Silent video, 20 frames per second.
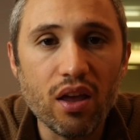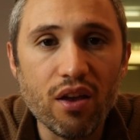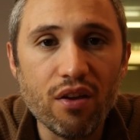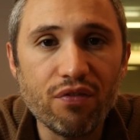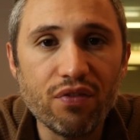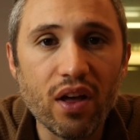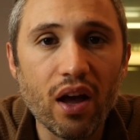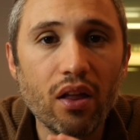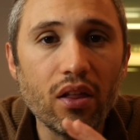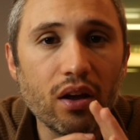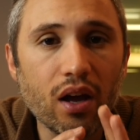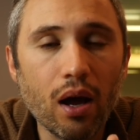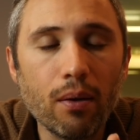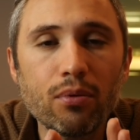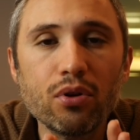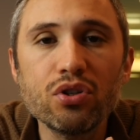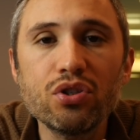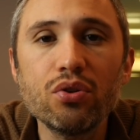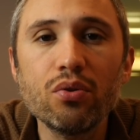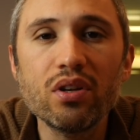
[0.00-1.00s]
if the
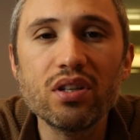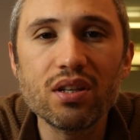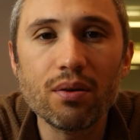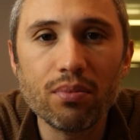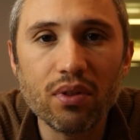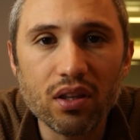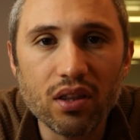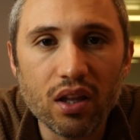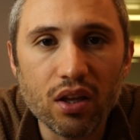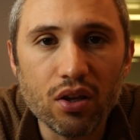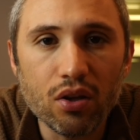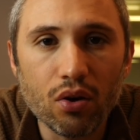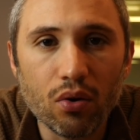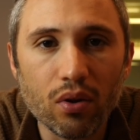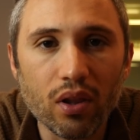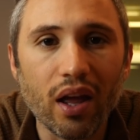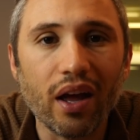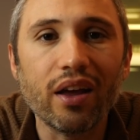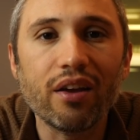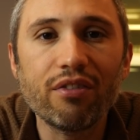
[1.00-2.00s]
helicopter is doing something that you
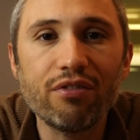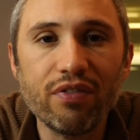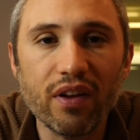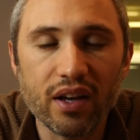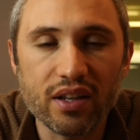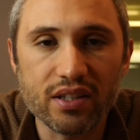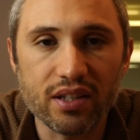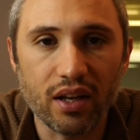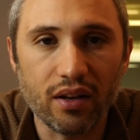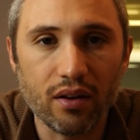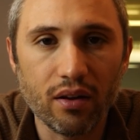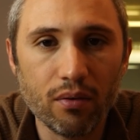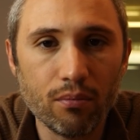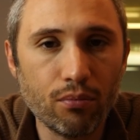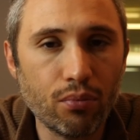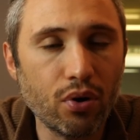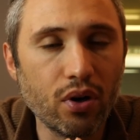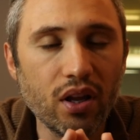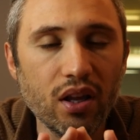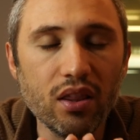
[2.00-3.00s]
don't like, fix it.
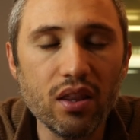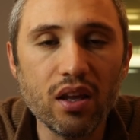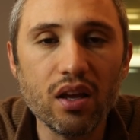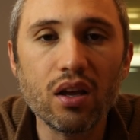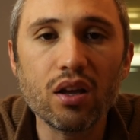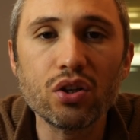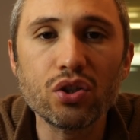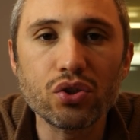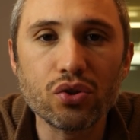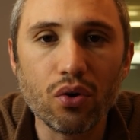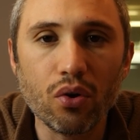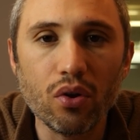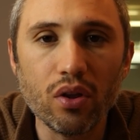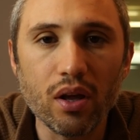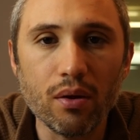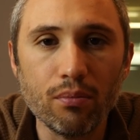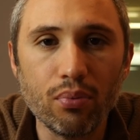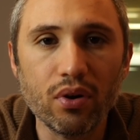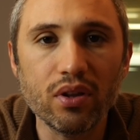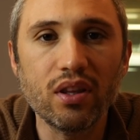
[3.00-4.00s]
Put in the control
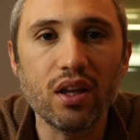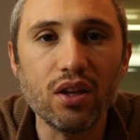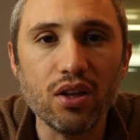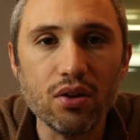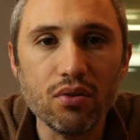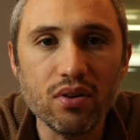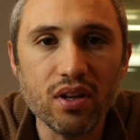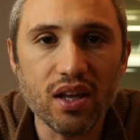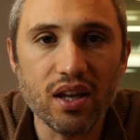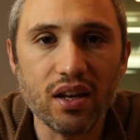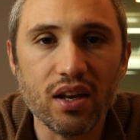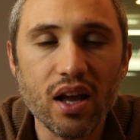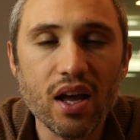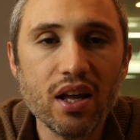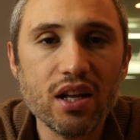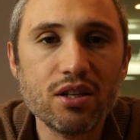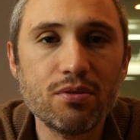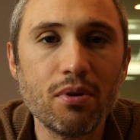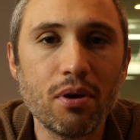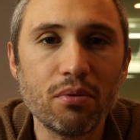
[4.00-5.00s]
input that you need
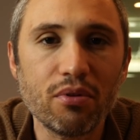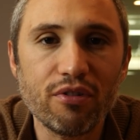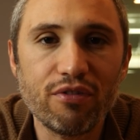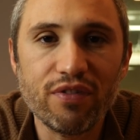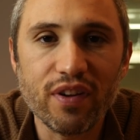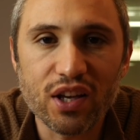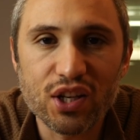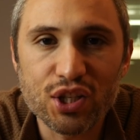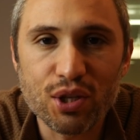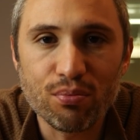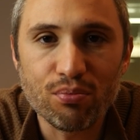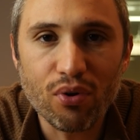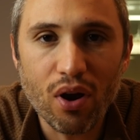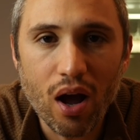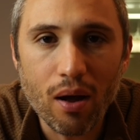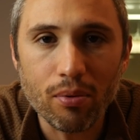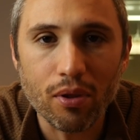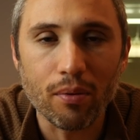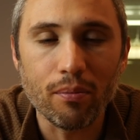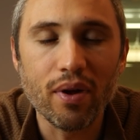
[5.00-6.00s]
to be able to fix the
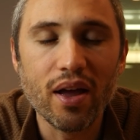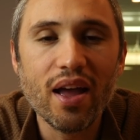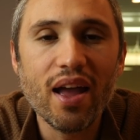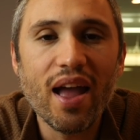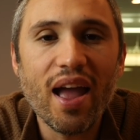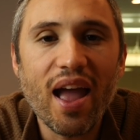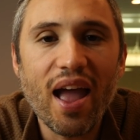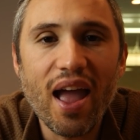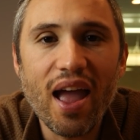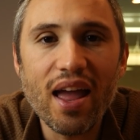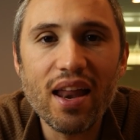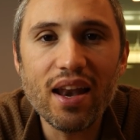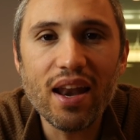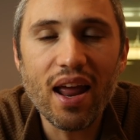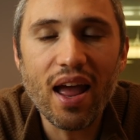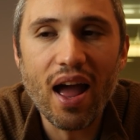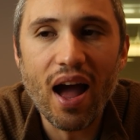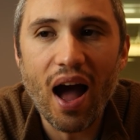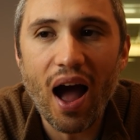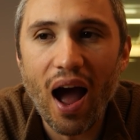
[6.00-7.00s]
problem.
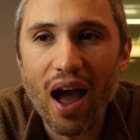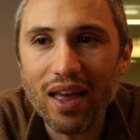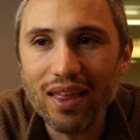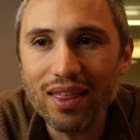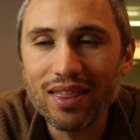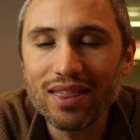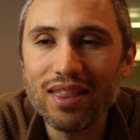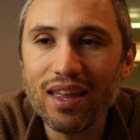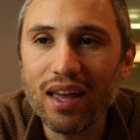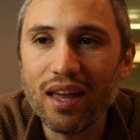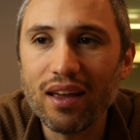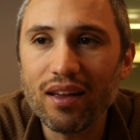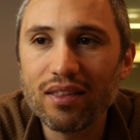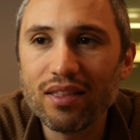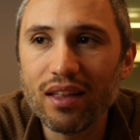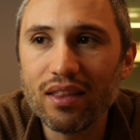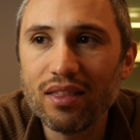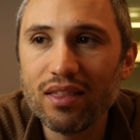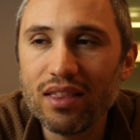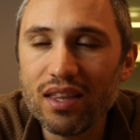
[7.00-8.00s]
And I think
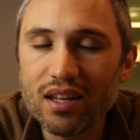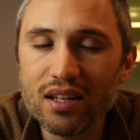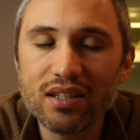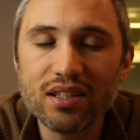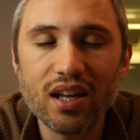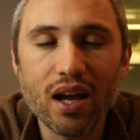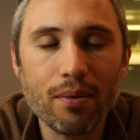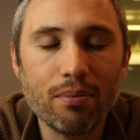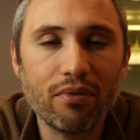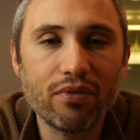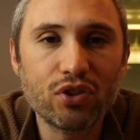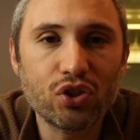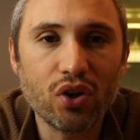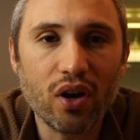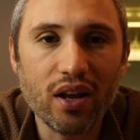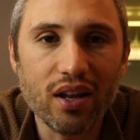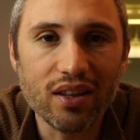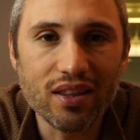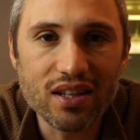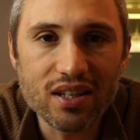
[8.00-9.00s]
that this type of
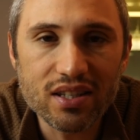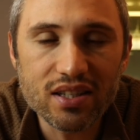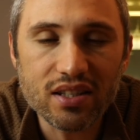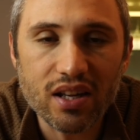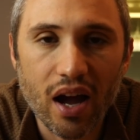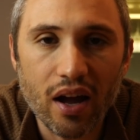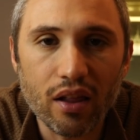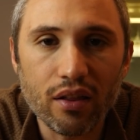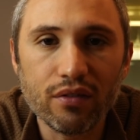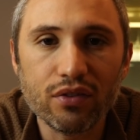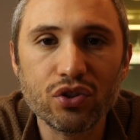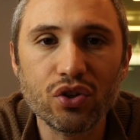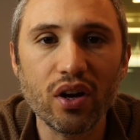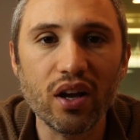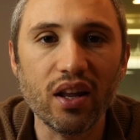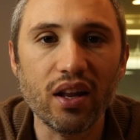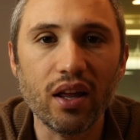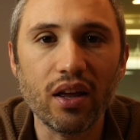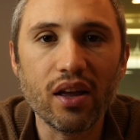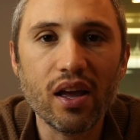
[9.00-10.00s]
training, this style of
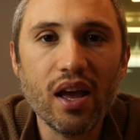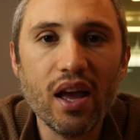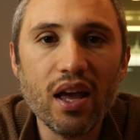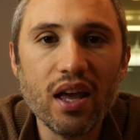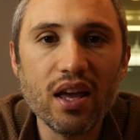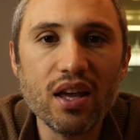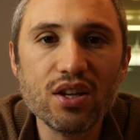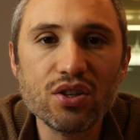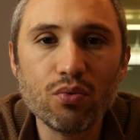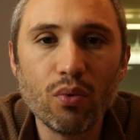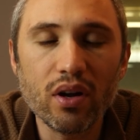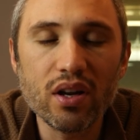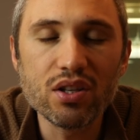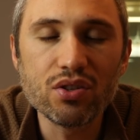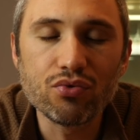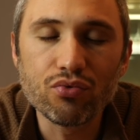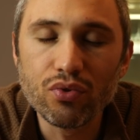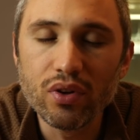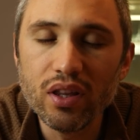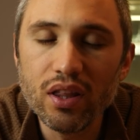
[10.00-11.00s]
training, is what
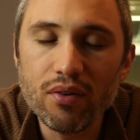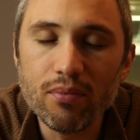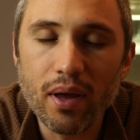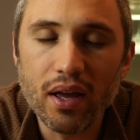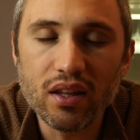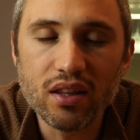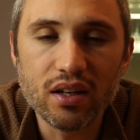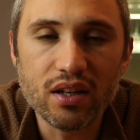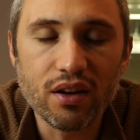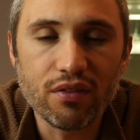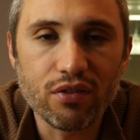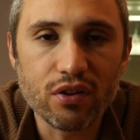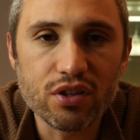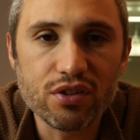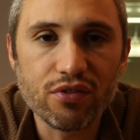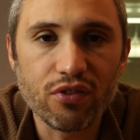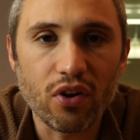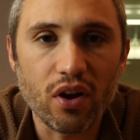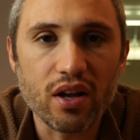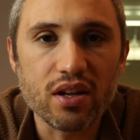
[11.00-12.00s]
has really made the
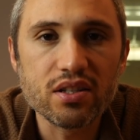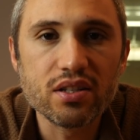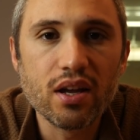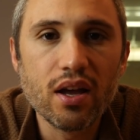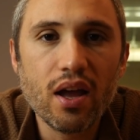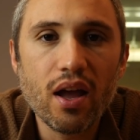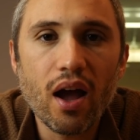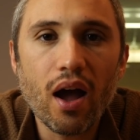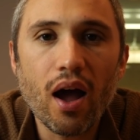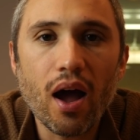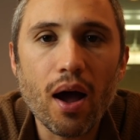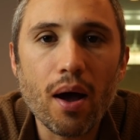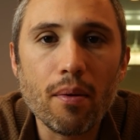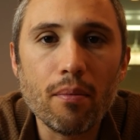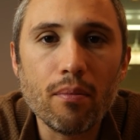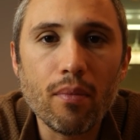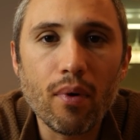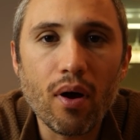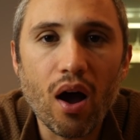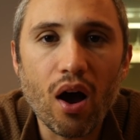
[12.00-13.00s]
difference for us.
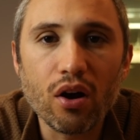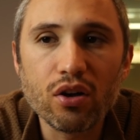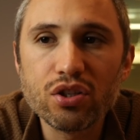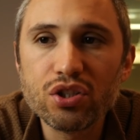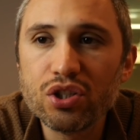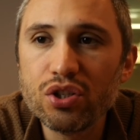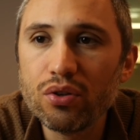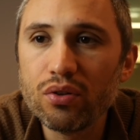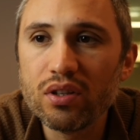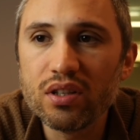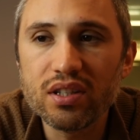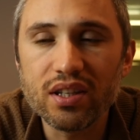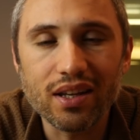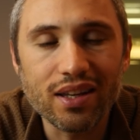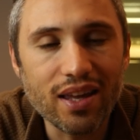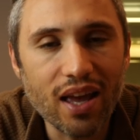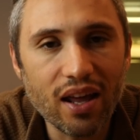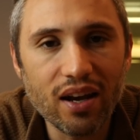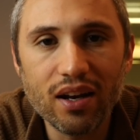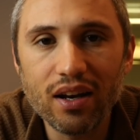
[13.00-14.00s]
Our students,
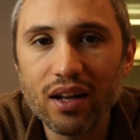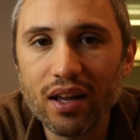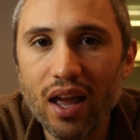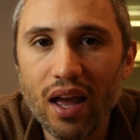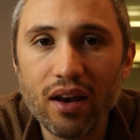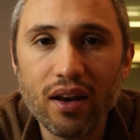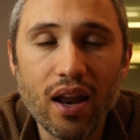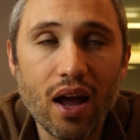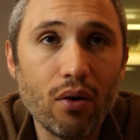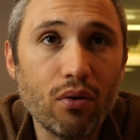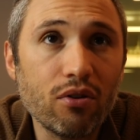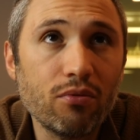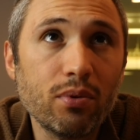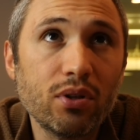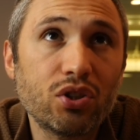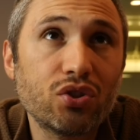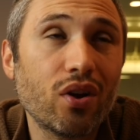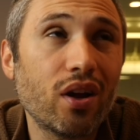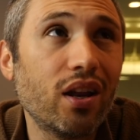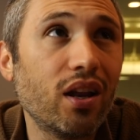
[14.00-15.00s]
again and again, now we've
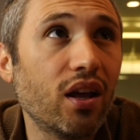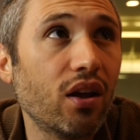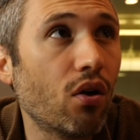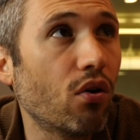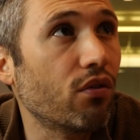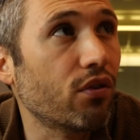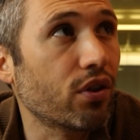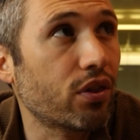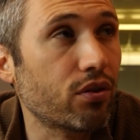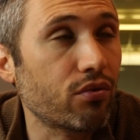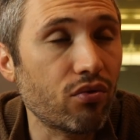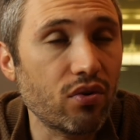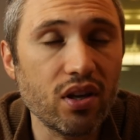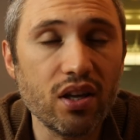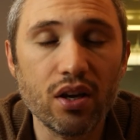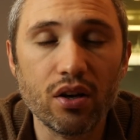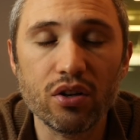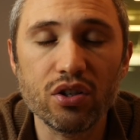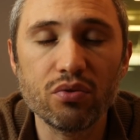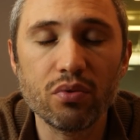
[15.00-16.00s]
been training over 3
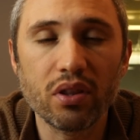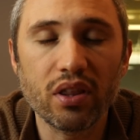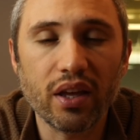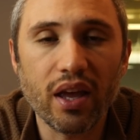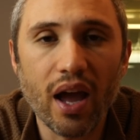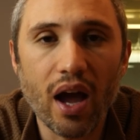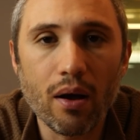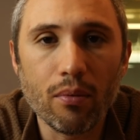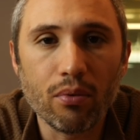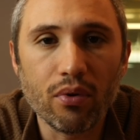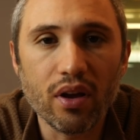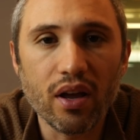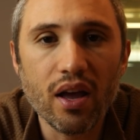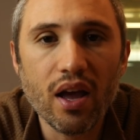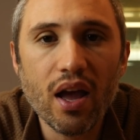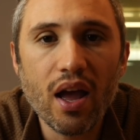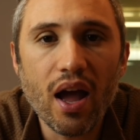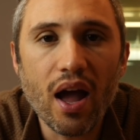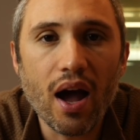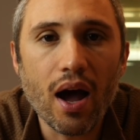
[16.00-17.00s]
years with the Cabri,
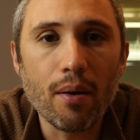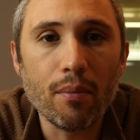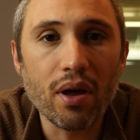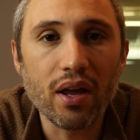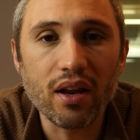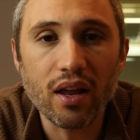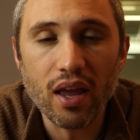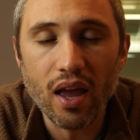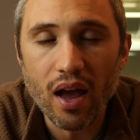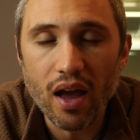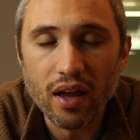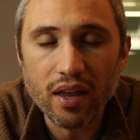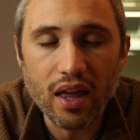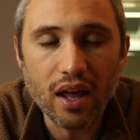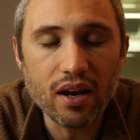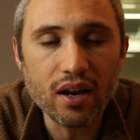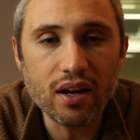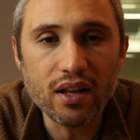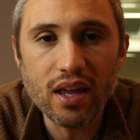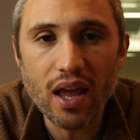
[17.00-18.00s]
and
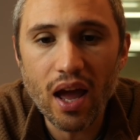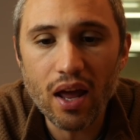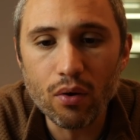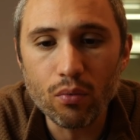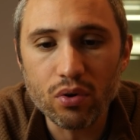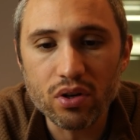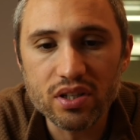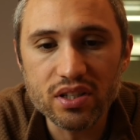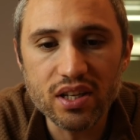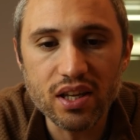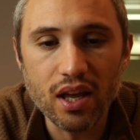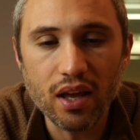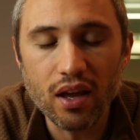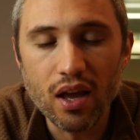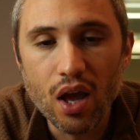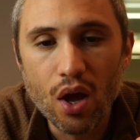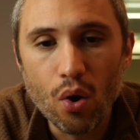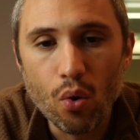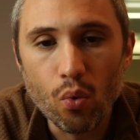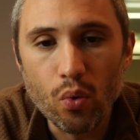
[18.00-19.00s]
again, we're seeing
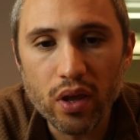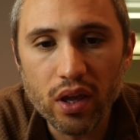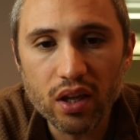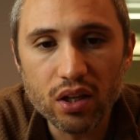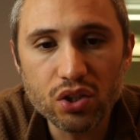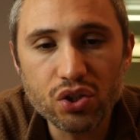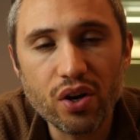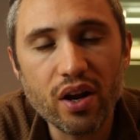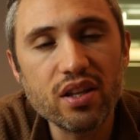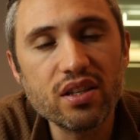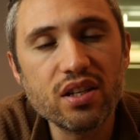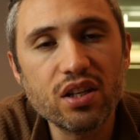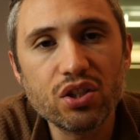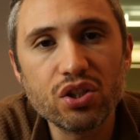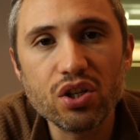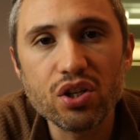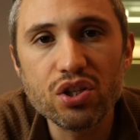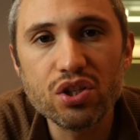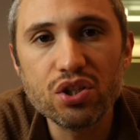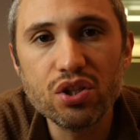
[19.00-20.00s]
we can
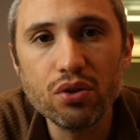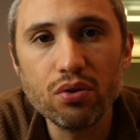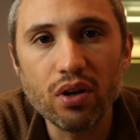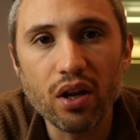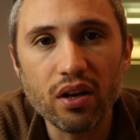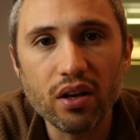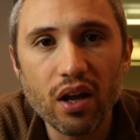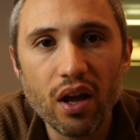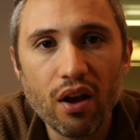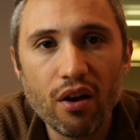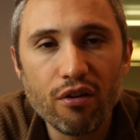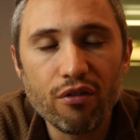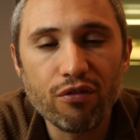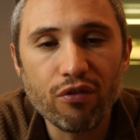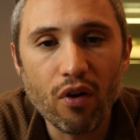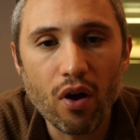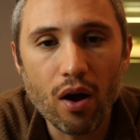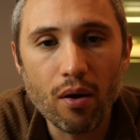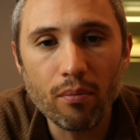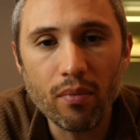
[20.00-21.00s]
transition a student
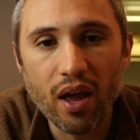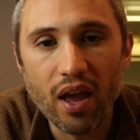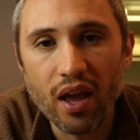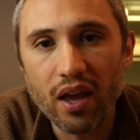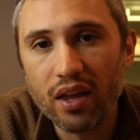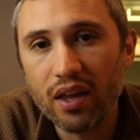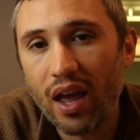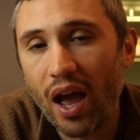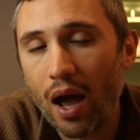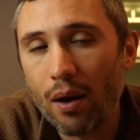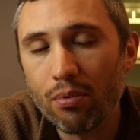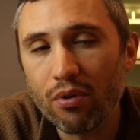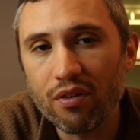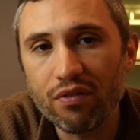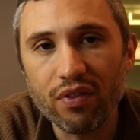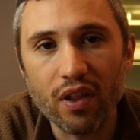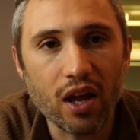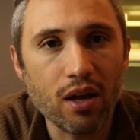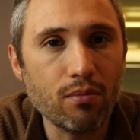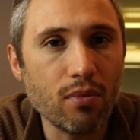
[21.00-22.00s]
from a Cabri
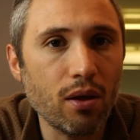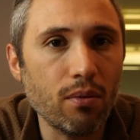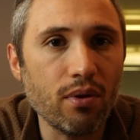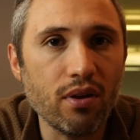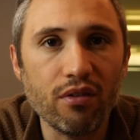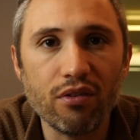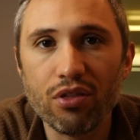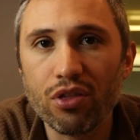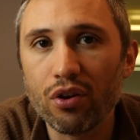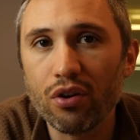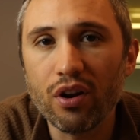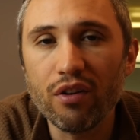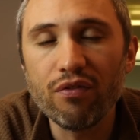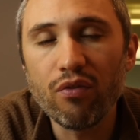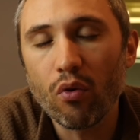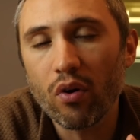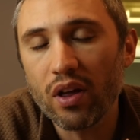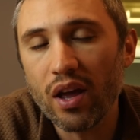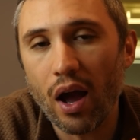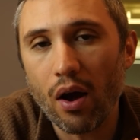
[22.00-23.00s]
flight, maybe 30,
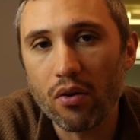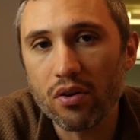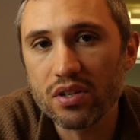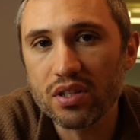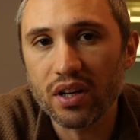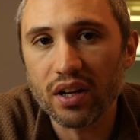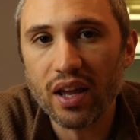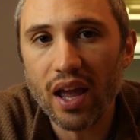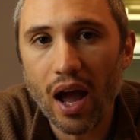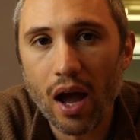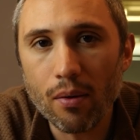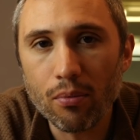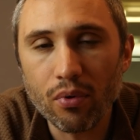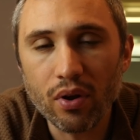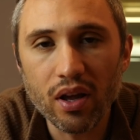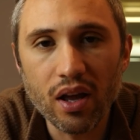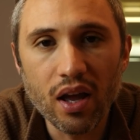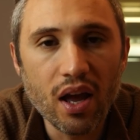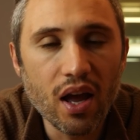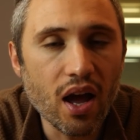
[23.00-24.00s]
40 hours in a Cabri,